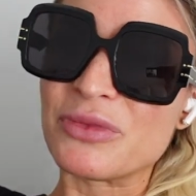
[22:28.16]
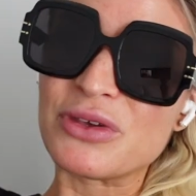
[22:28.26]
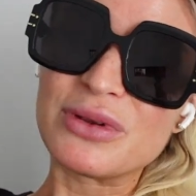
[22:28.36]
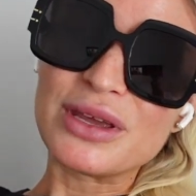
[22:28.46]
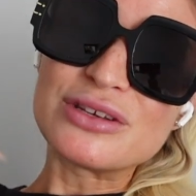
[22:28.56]

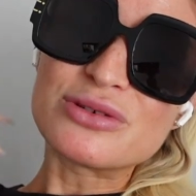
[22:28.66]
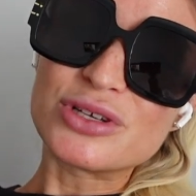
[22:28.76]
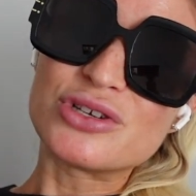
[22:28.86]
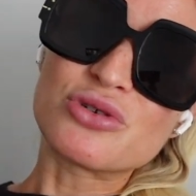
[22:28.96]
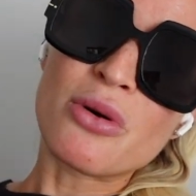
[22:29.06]
you need to
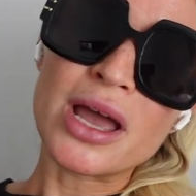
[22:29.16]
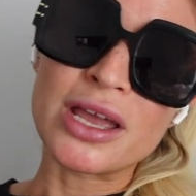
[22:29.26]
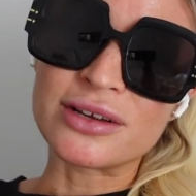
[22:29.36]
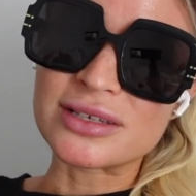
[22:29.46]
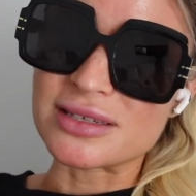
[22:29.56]
enjoy
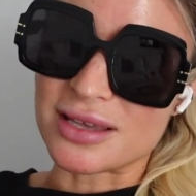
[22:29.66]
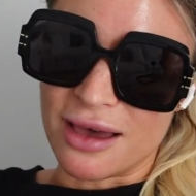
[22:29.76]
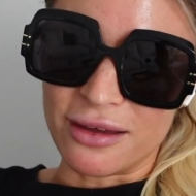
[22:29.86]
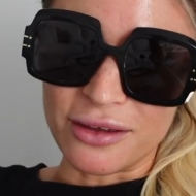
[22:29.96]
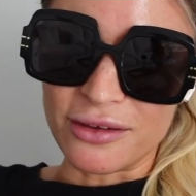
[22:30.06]

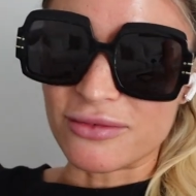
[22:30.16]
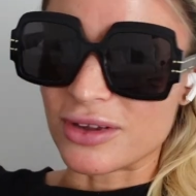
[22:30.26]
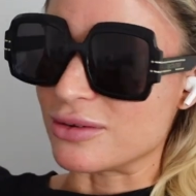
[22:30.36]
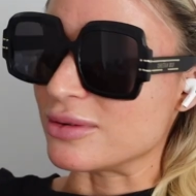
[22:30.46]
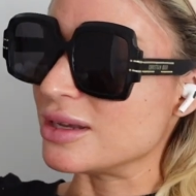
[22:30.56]
yourself
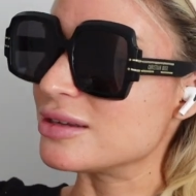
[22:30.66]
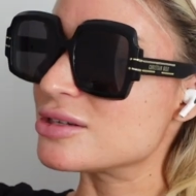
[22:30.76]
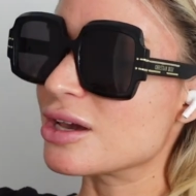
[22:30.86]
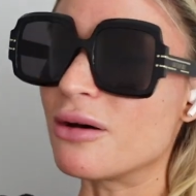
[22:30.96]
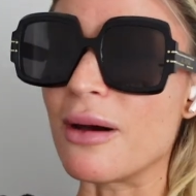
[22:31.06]
and you need
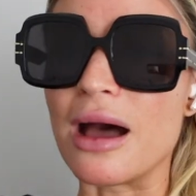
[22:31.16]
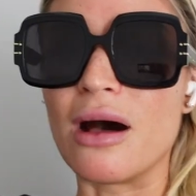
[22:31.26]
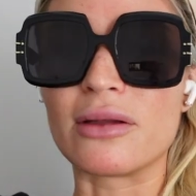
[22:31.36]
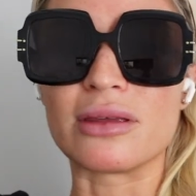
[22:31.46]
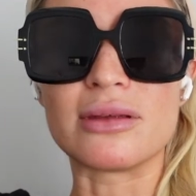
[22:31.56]
to go
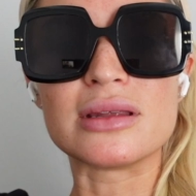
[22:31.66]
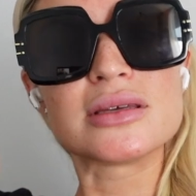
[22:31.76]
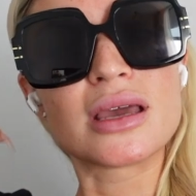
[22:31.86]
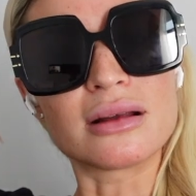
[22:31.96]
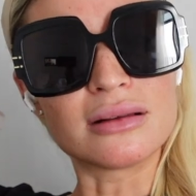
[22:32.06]
out and you need
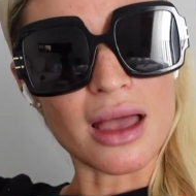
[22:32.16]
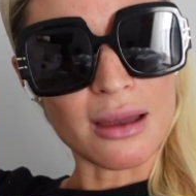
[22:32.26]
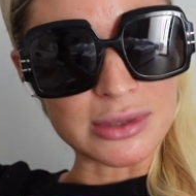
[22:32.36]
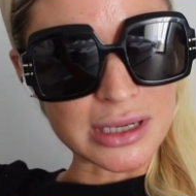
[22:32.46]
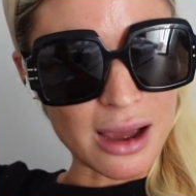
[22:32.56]
to get
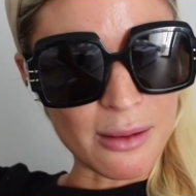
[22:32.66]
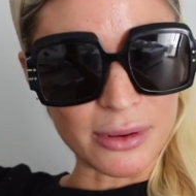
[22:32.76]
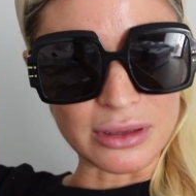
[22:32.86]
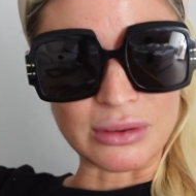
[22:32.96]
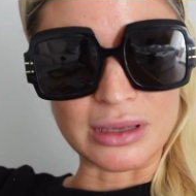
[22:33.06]
glammed up
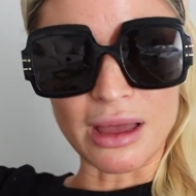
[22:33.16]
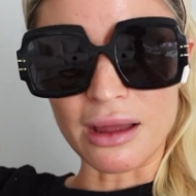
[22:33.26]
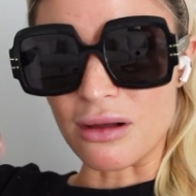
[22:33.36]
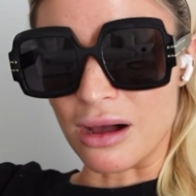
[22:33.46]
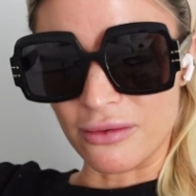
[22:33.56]
and you need
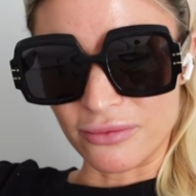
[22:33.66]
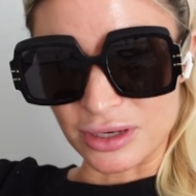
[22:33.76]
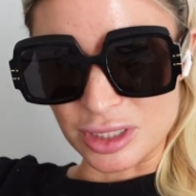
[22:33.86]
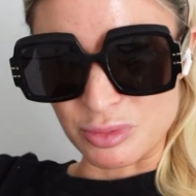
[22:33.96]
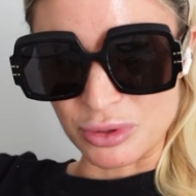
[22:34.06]
that
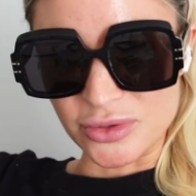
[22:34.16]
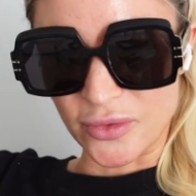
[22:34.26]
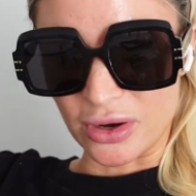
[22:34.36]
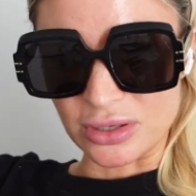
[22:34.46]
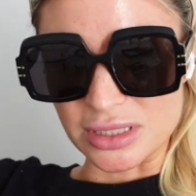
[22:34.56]
confidence boost
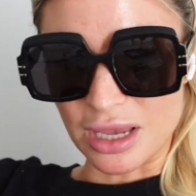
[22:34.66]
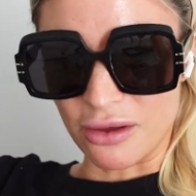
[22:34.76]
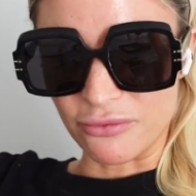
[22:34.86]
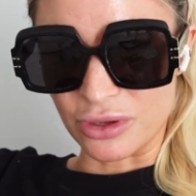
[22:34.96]
for yourself.